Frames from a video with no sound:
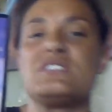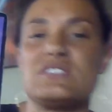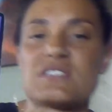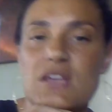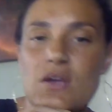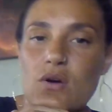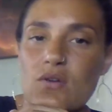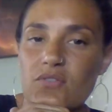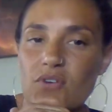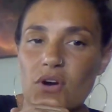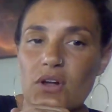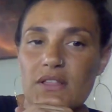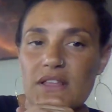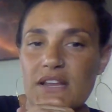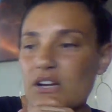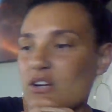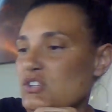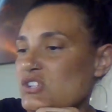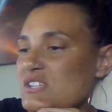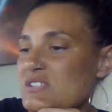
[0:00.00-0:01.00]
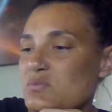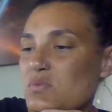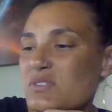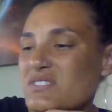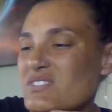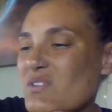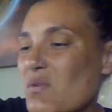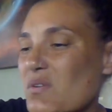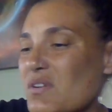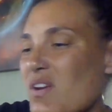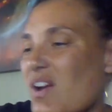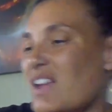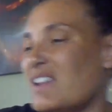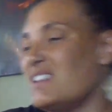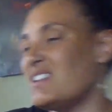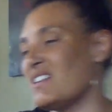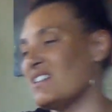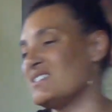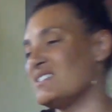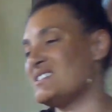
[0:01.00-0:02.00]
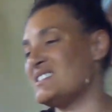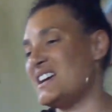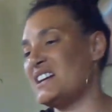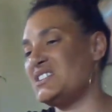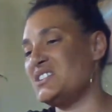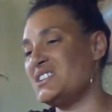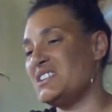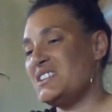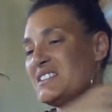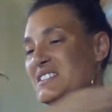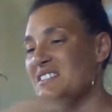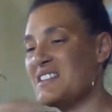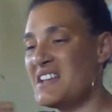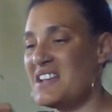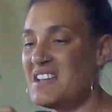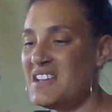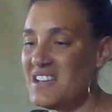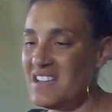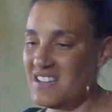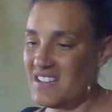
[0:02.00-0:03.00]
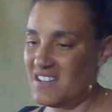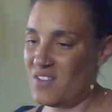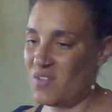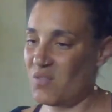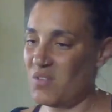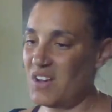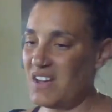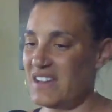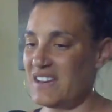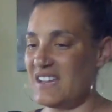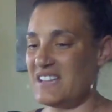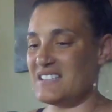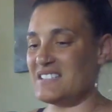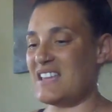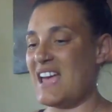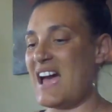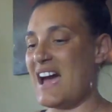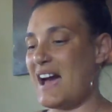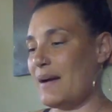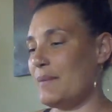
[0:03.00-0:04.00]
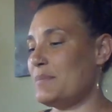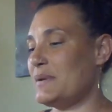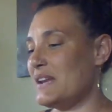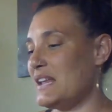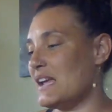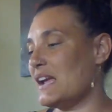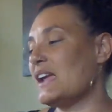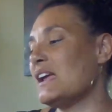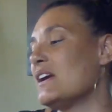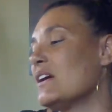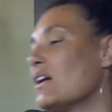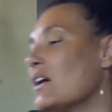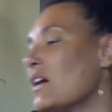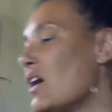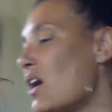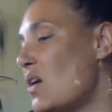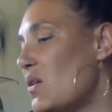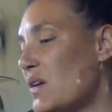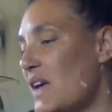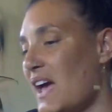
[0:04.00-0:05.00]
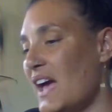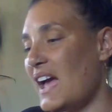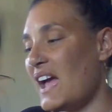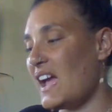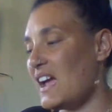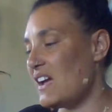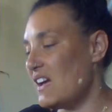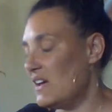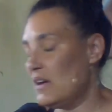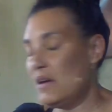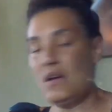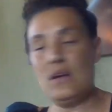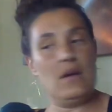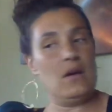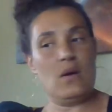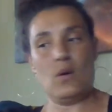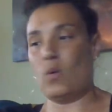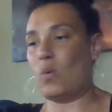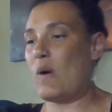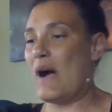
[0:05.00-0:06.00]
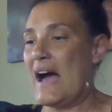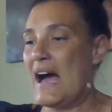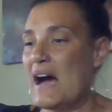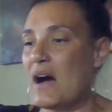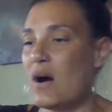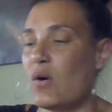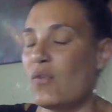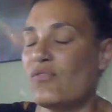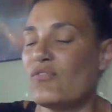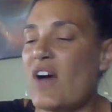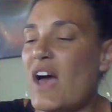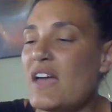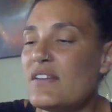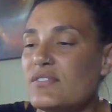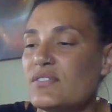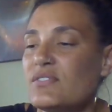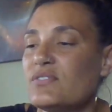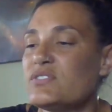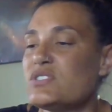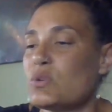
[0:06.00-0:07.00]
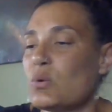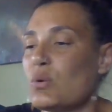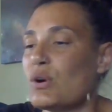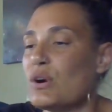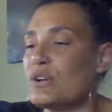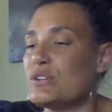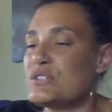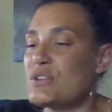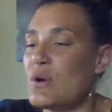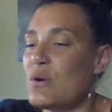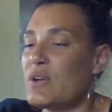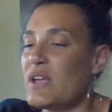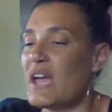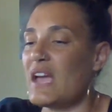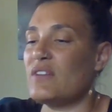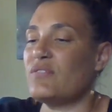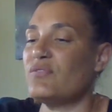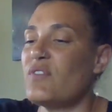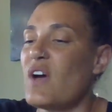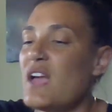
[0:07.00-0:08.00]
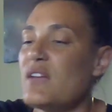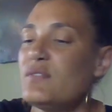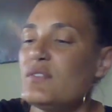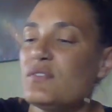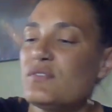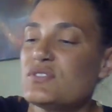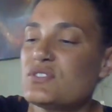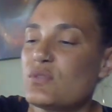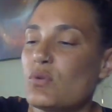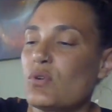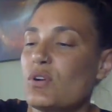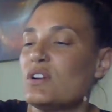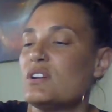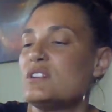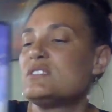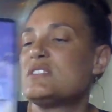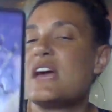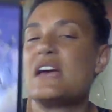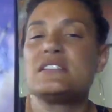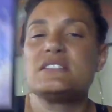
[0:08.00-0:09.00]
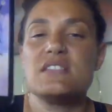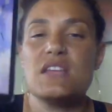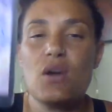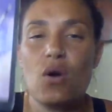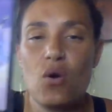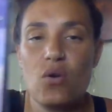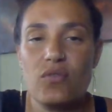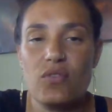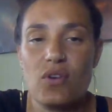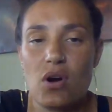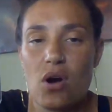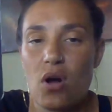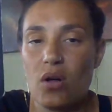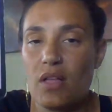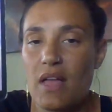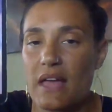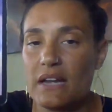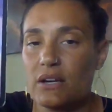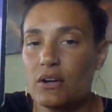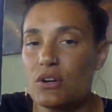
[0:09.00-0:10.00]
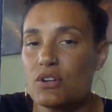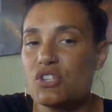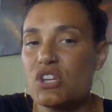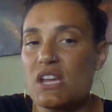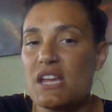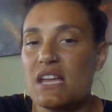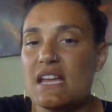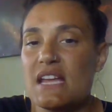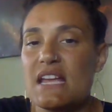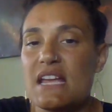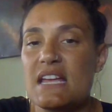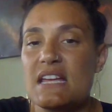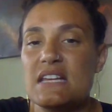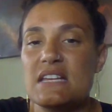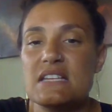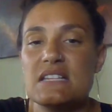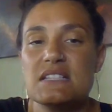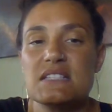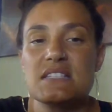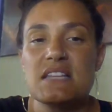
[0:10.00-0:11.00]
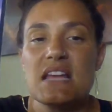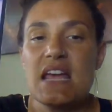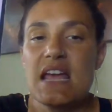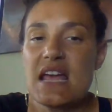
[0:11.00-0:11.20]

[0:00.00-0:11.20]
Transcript: is the overall energies. What's going on here, Sagittarius? What is happening here? Okay. Wow, Five of Swords. Okay, Five of Swords as the overall energy is,